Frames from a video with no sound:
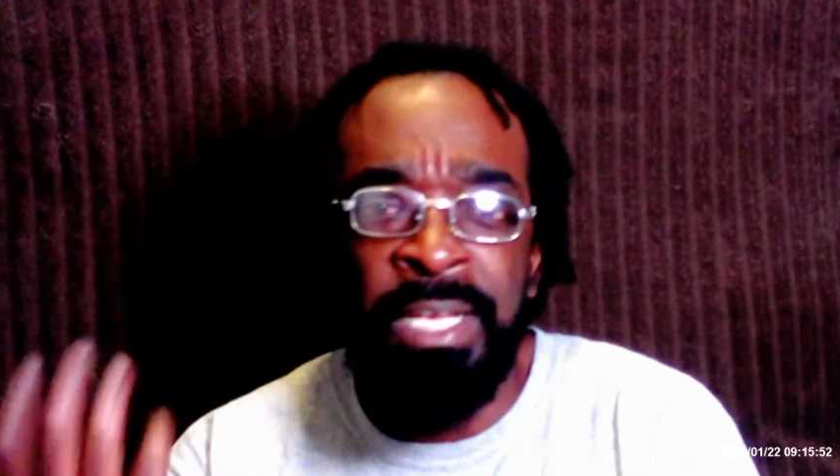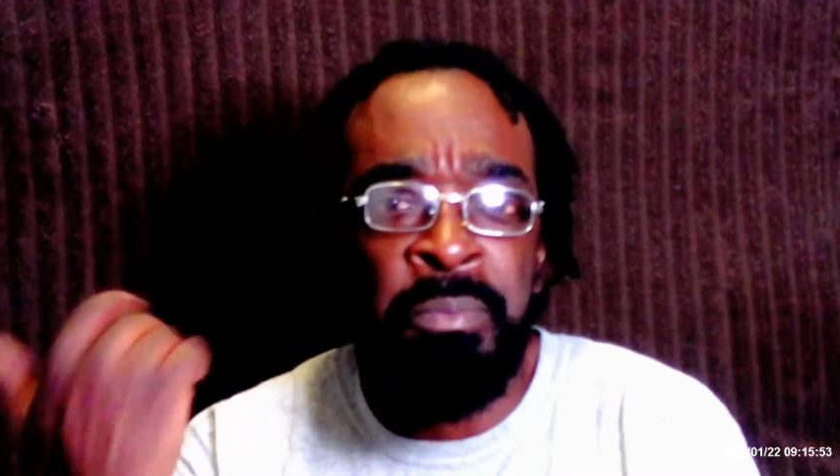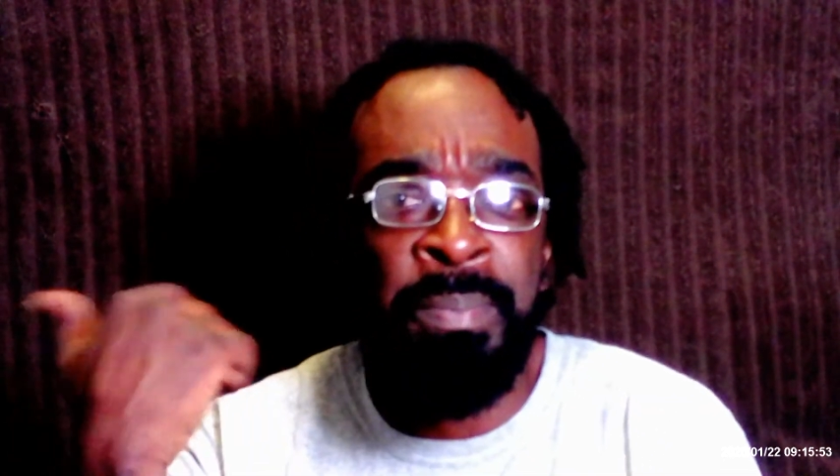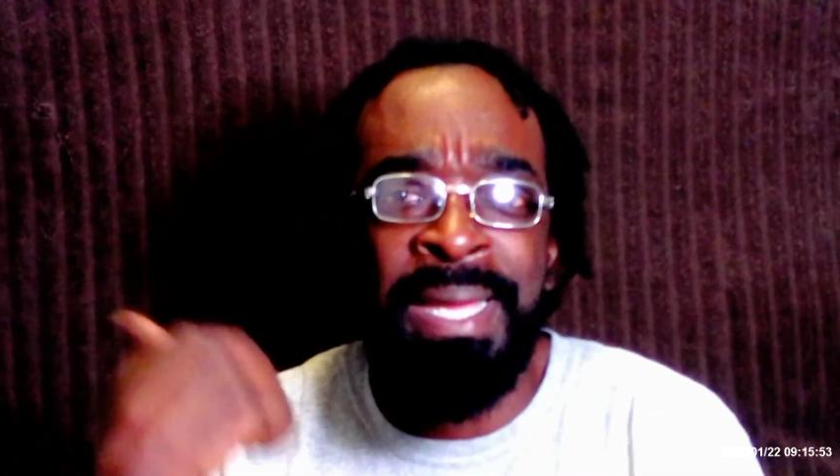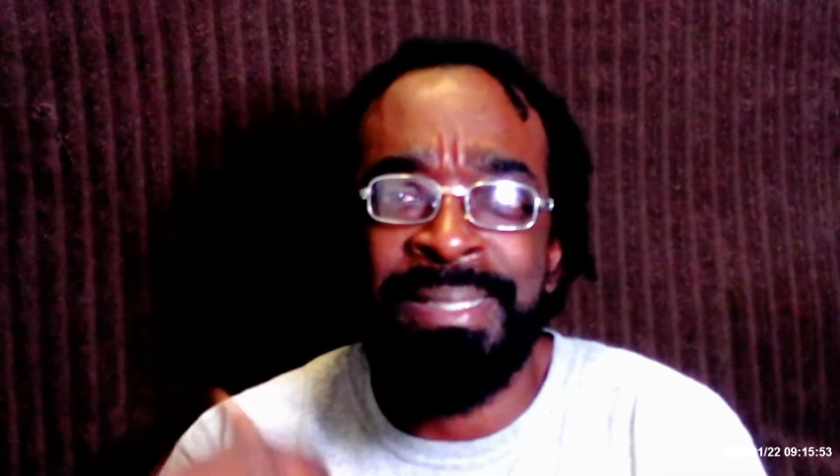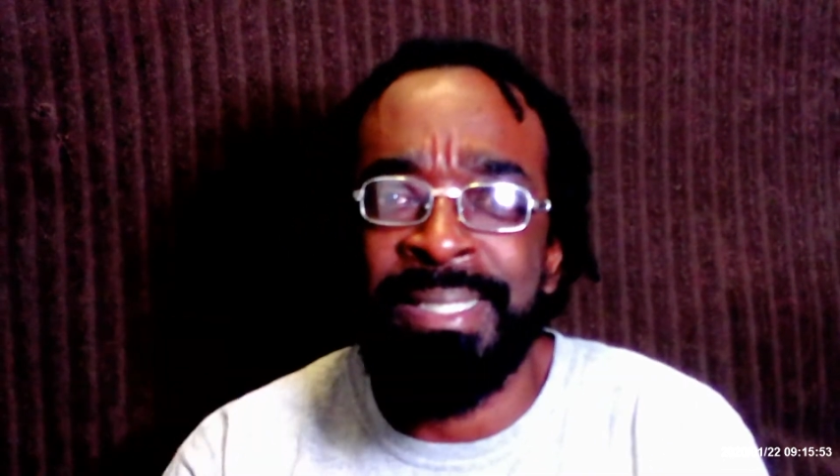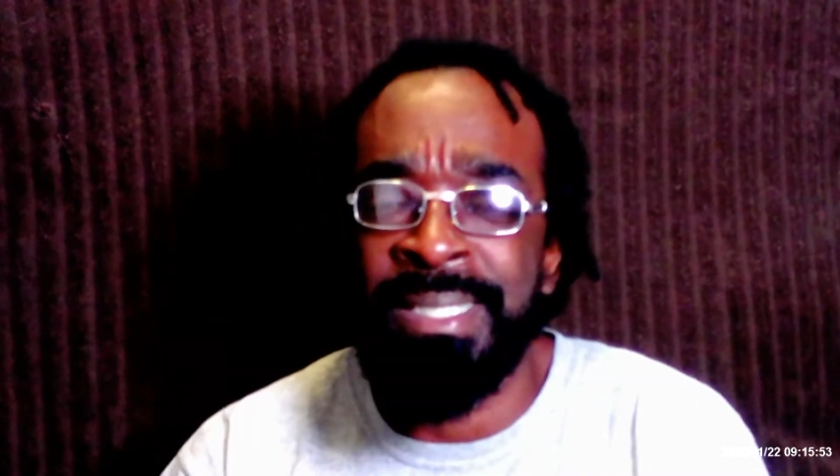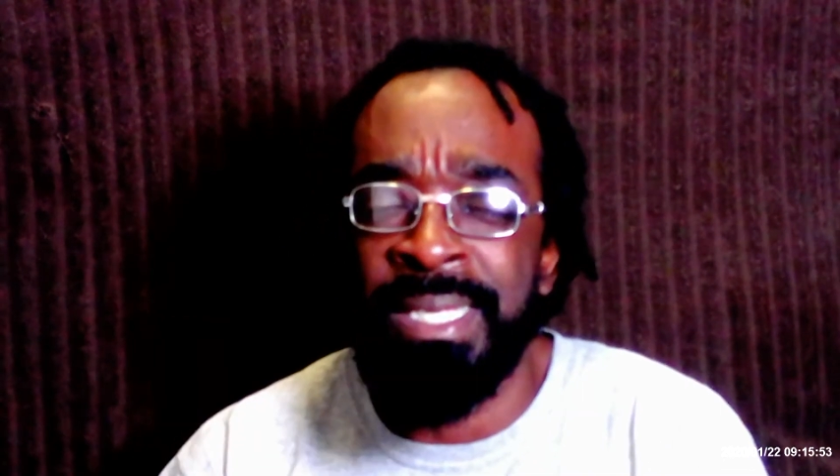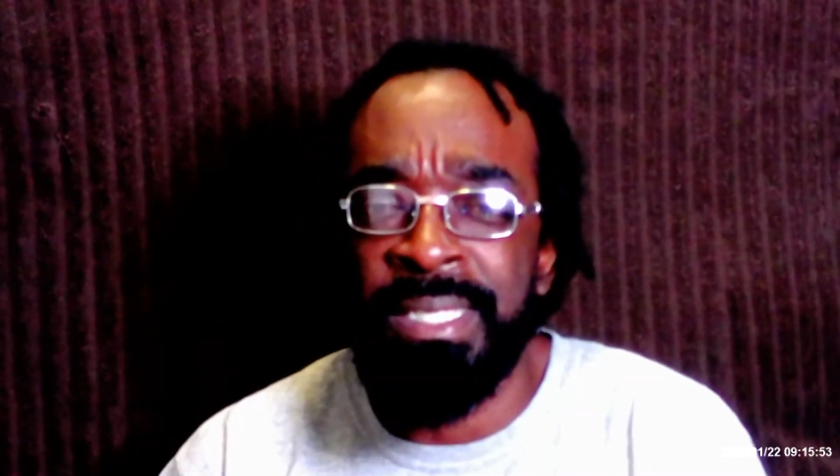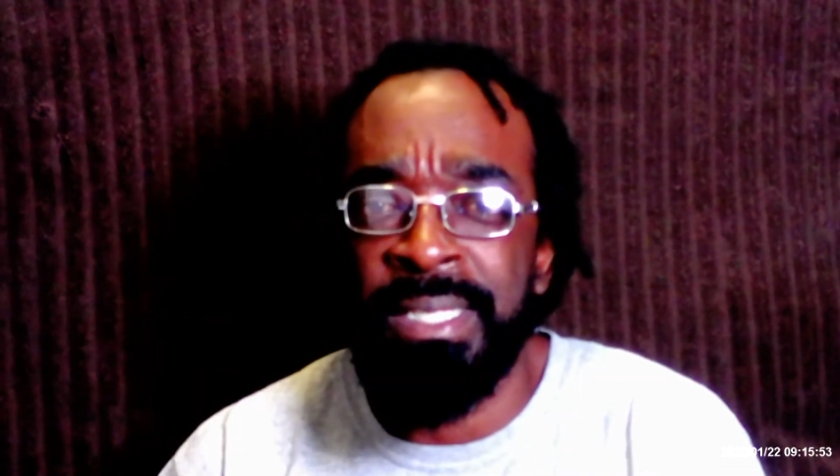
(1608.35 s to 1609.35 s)
them back to
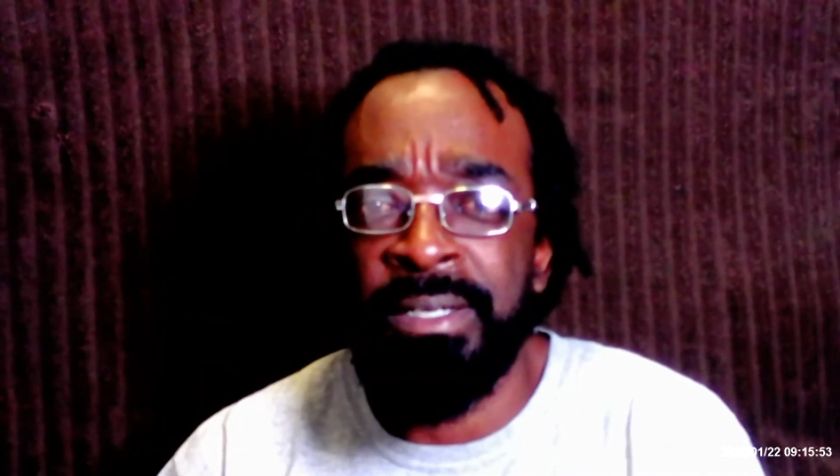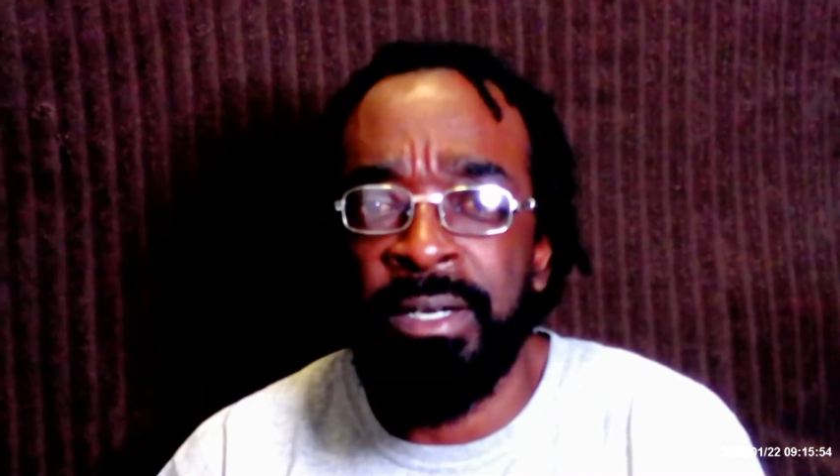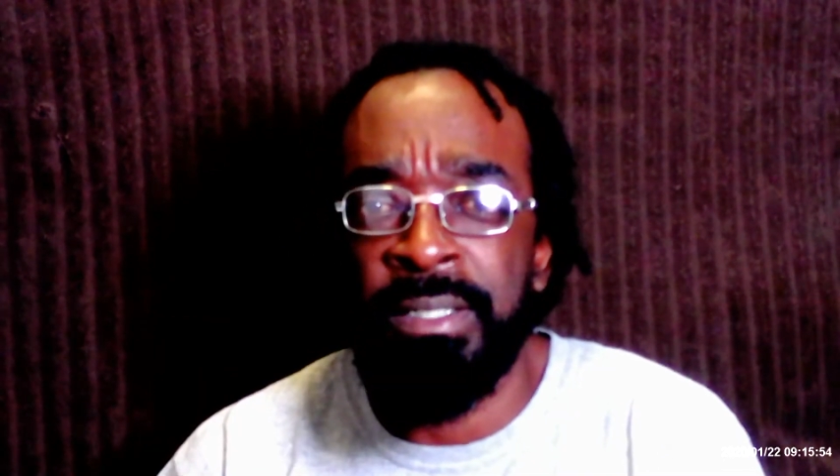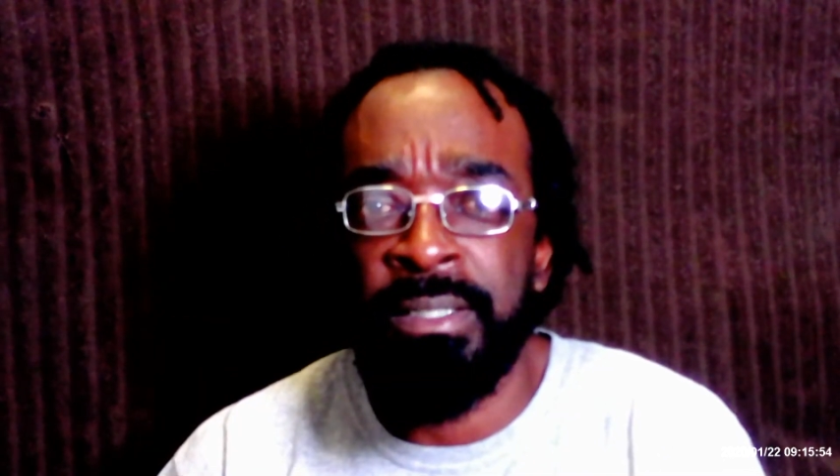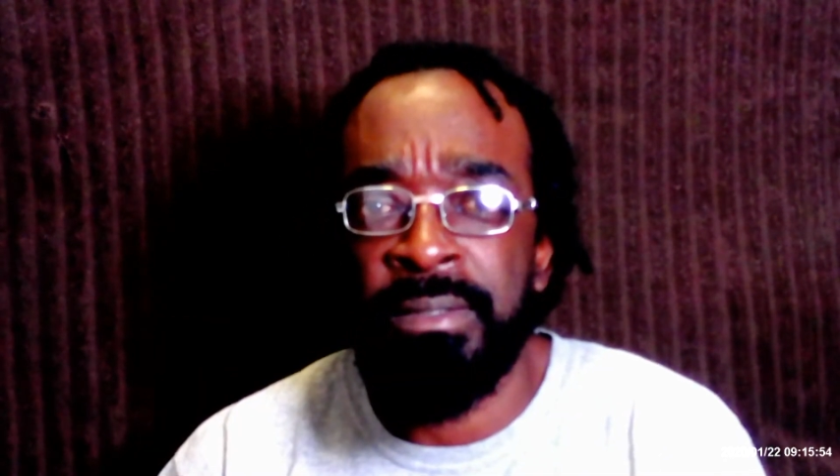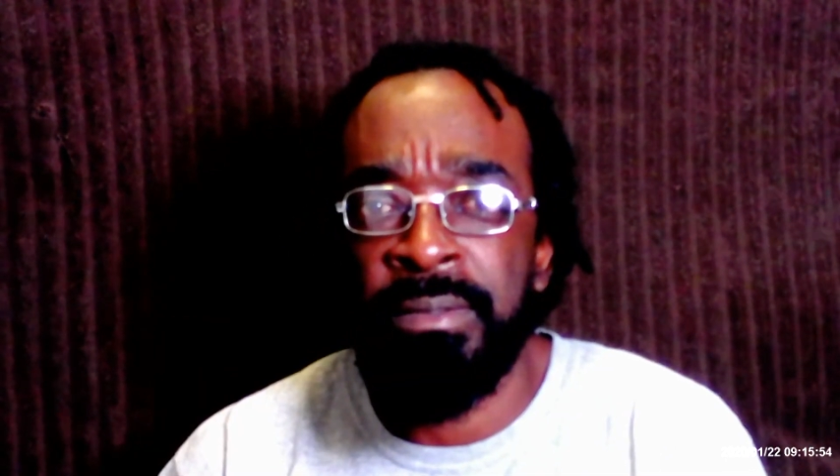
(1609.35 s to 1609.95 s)
kindergarten,